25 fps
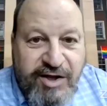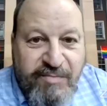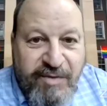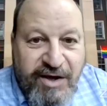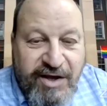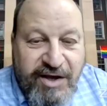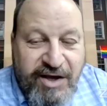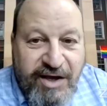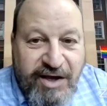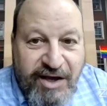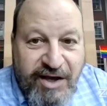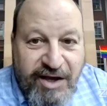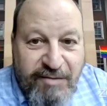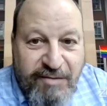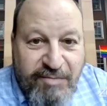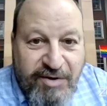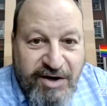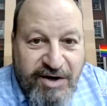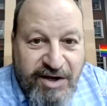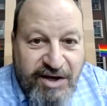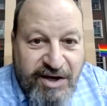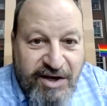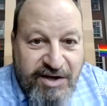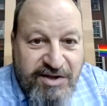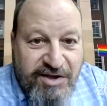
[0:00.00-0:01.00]
my hand, but
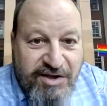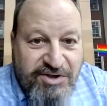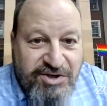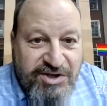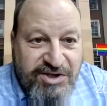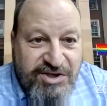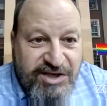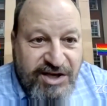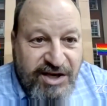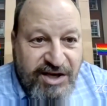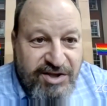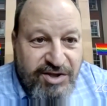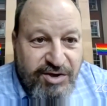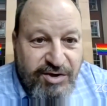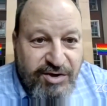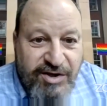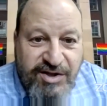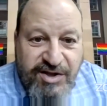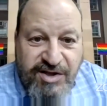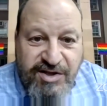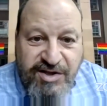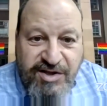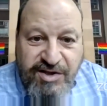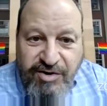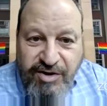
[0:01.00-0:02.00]
I guess I'll just ask, is
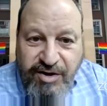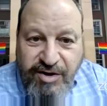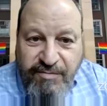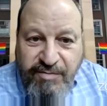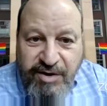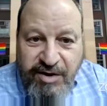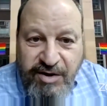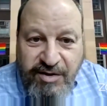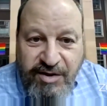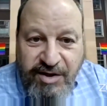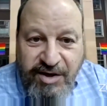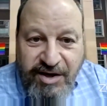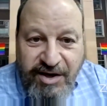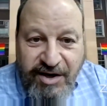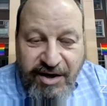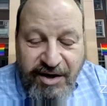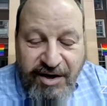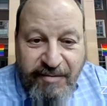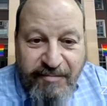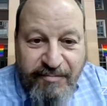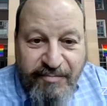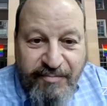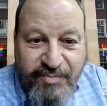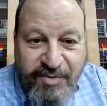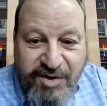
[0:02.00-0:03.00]
this going to be the,
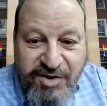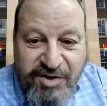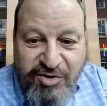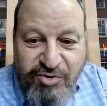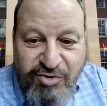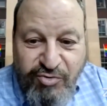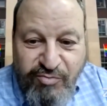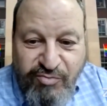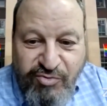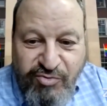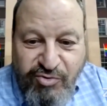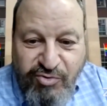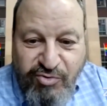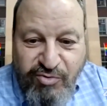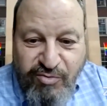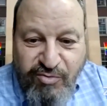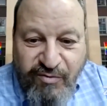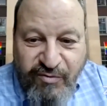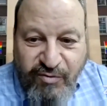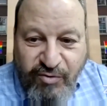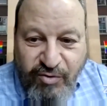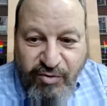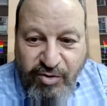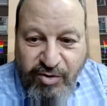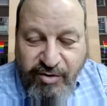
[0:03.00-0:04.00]
um, the Zoom room
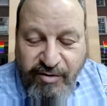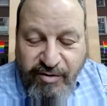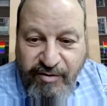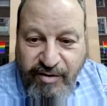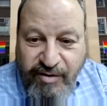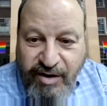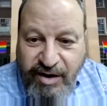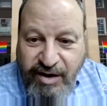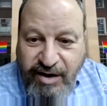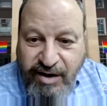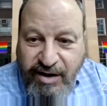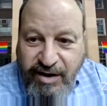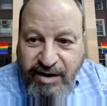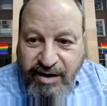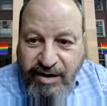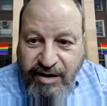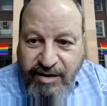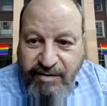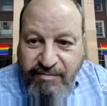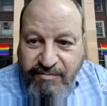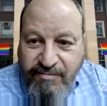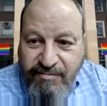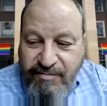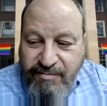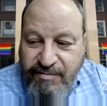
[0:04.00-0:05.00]
for
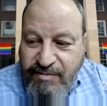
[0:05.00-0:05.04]
uh,